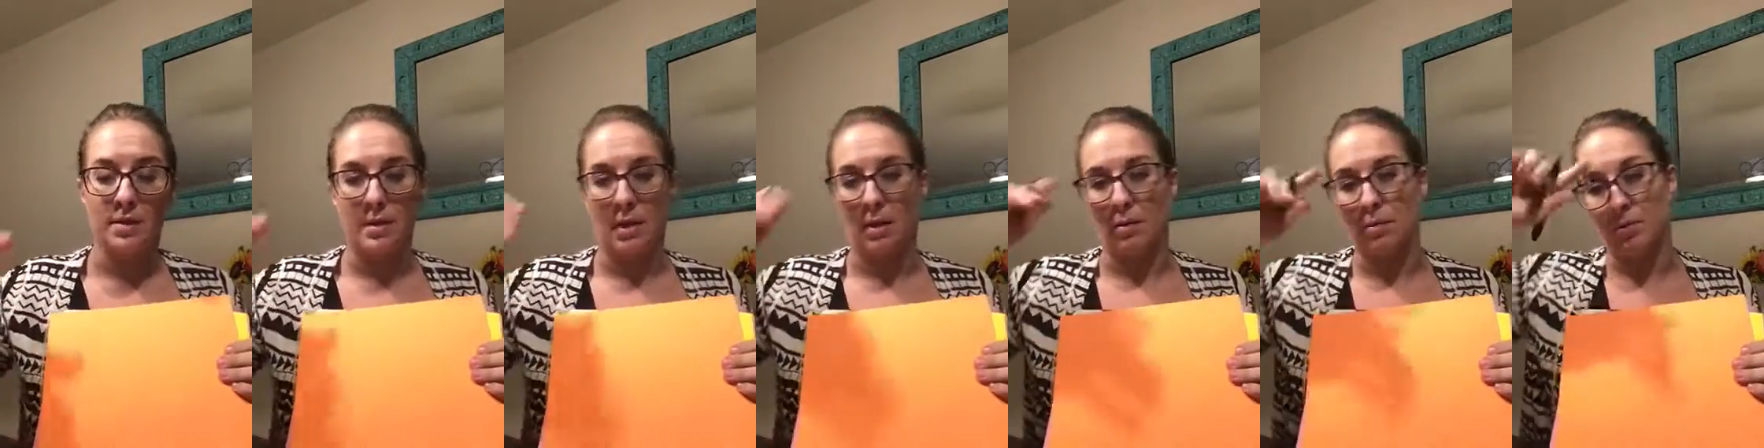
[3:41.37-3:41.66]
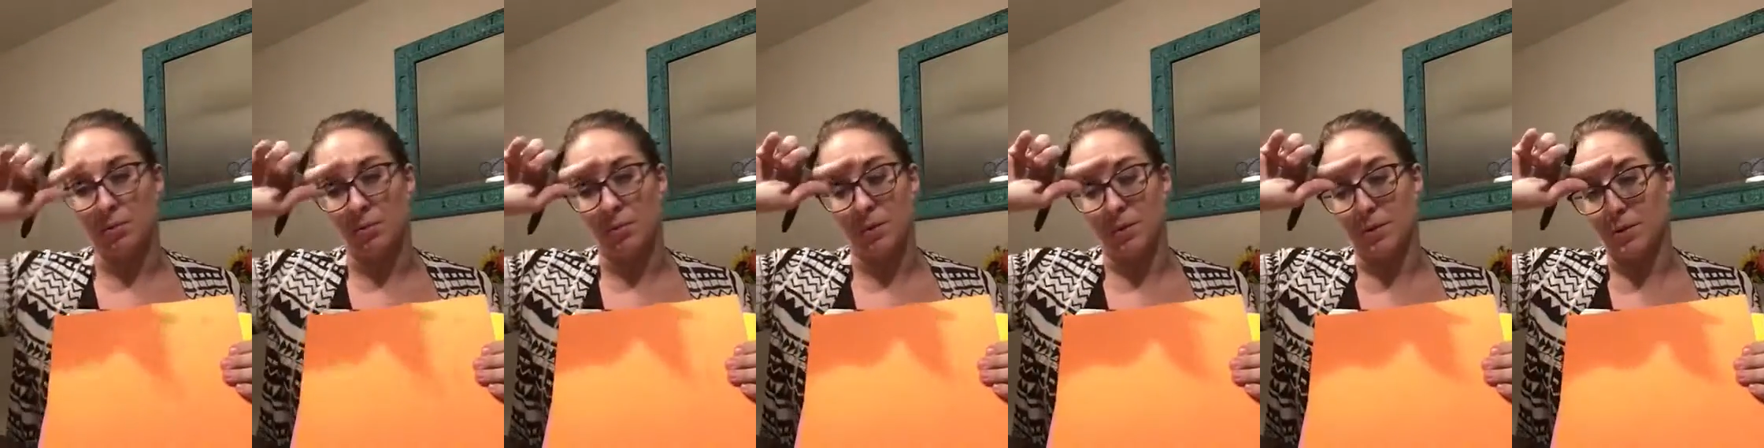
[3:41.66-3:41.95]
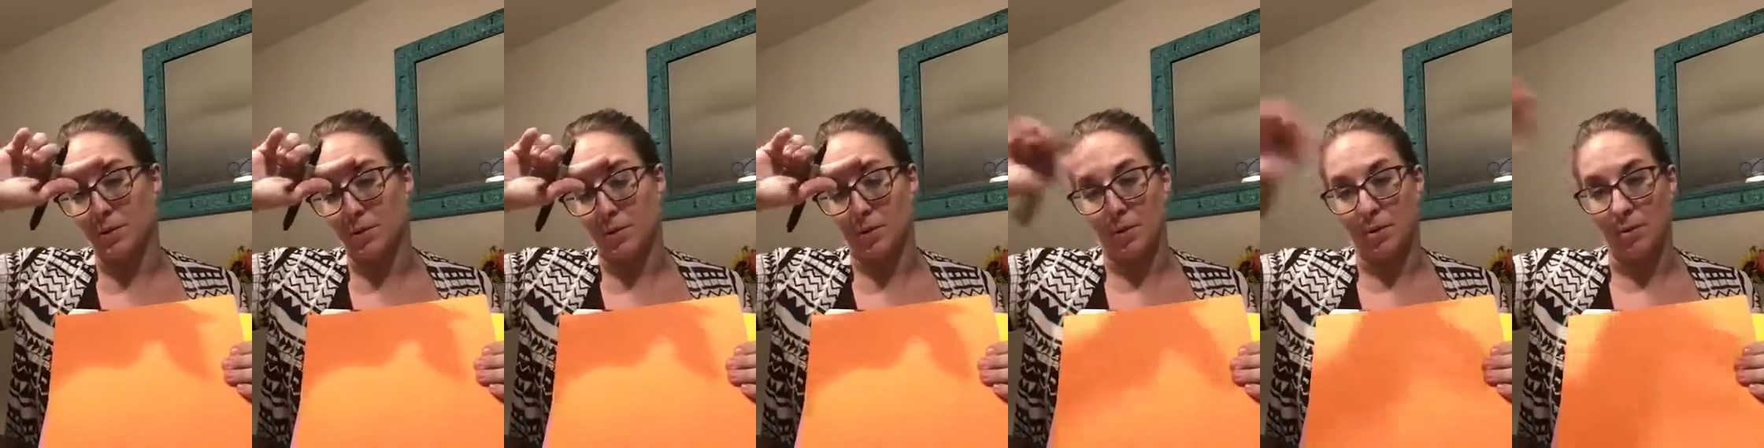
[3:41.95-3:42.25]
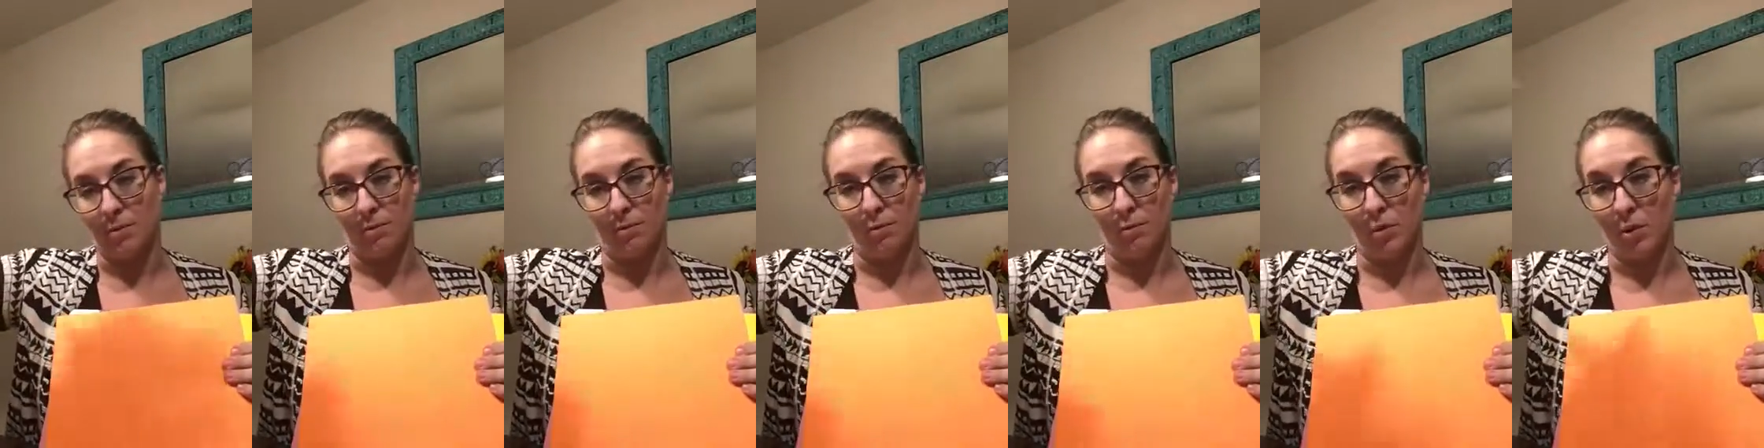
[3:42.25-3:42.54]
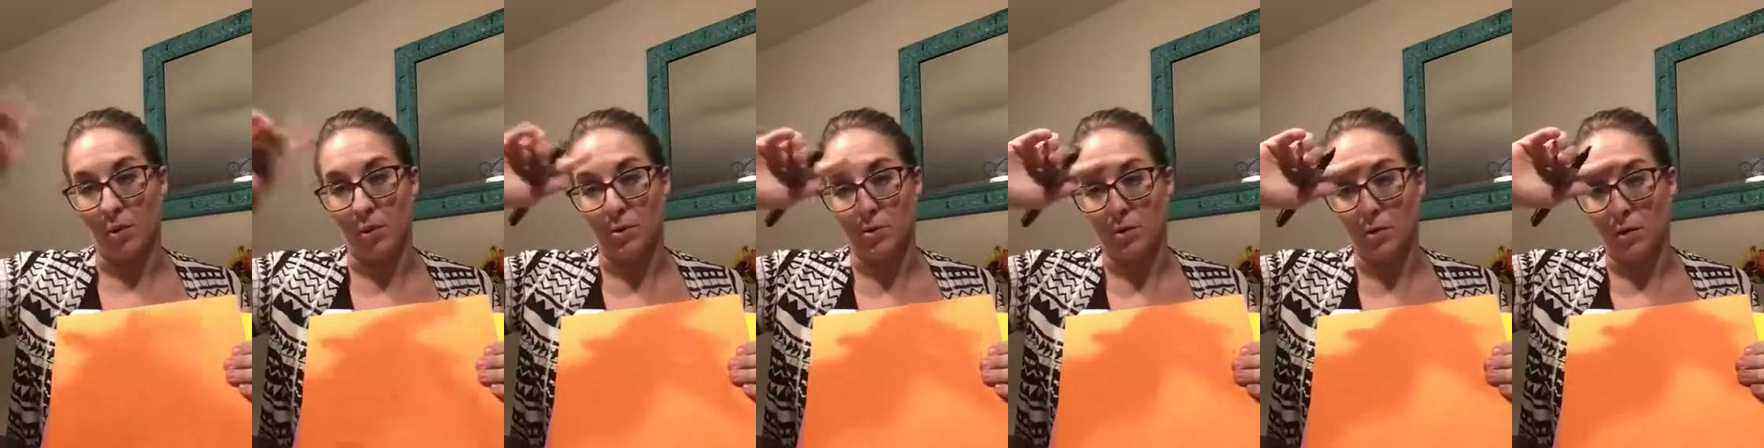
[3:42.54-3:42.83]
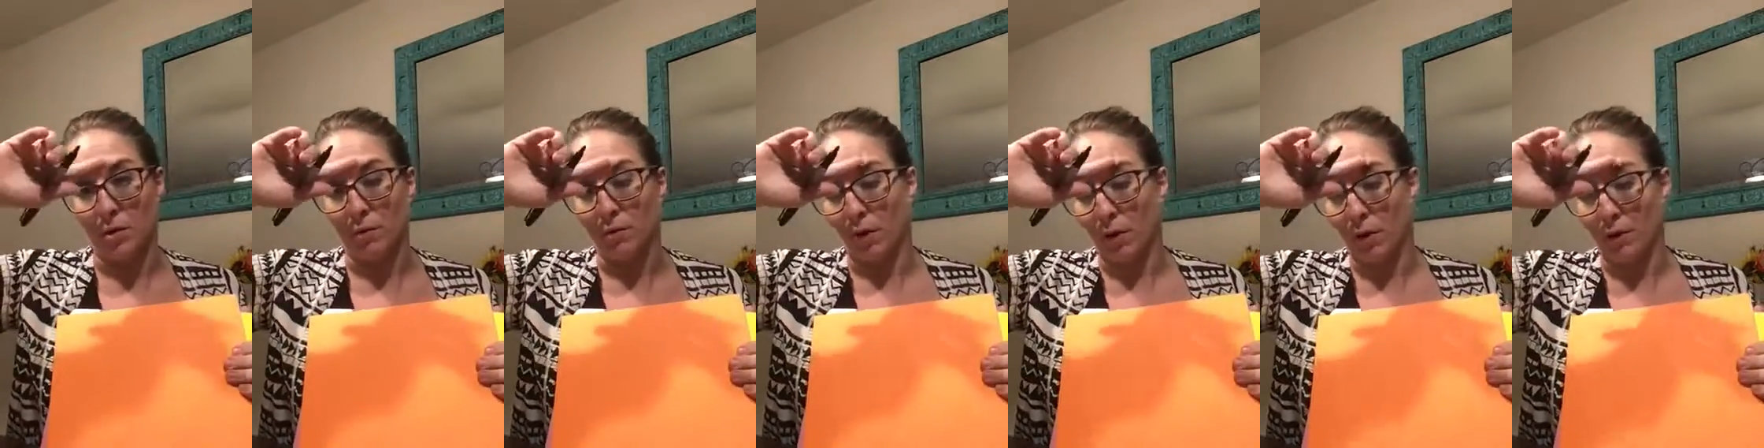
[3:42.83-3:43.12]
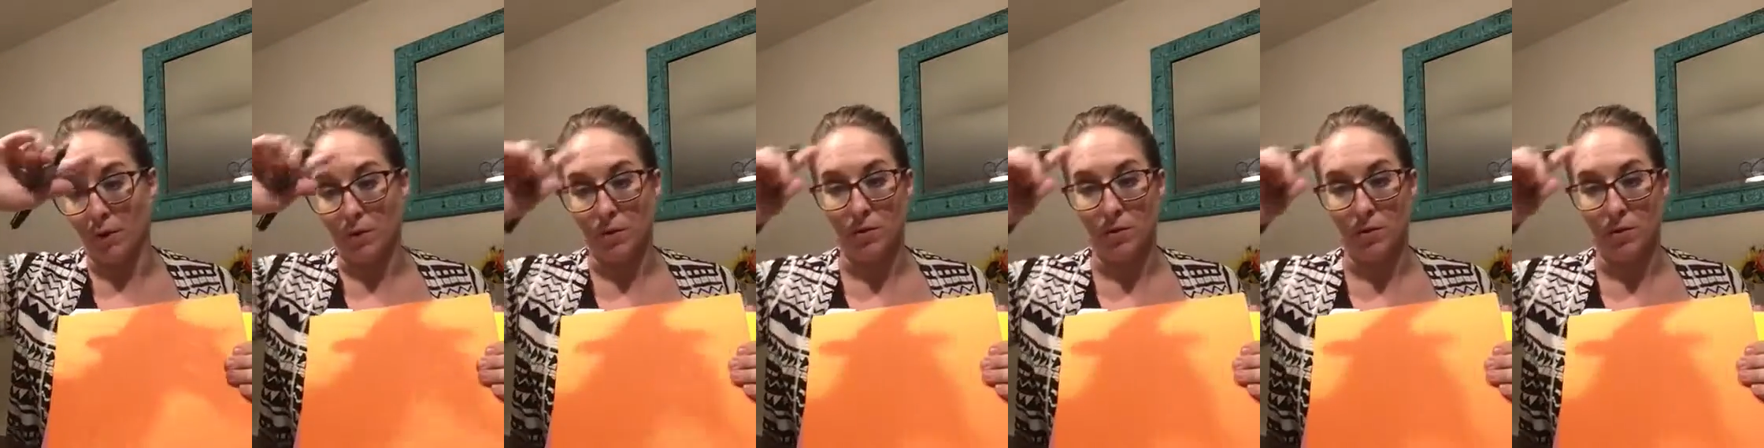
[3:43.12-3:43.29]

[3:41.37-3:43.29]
was just 400 and 500,